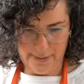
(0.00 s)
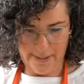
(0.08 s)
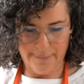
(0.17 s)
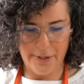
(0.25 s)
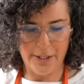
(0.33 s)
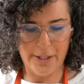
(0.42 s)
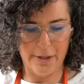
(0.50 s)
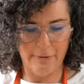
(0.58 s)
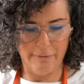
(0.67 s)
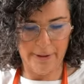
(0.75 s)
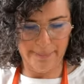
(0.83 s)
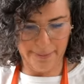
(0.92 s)
I'm just going to
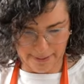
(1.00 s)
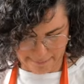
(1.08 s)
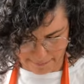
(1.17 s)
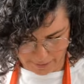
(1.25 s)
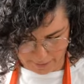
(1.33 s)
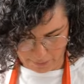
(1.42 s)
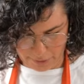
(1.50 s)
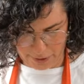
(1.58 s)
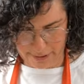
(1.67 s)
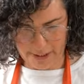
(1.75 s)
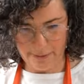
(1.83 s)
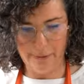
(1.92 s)
rip them. Also,
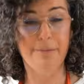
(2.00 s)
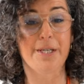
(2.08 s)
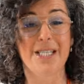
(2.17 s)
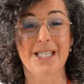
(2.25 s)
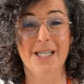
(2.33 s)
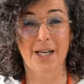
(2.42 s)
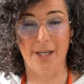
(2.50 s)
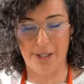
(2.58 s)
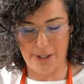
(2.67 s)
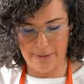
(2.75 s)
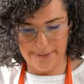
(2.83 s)
I don't want them to discolor too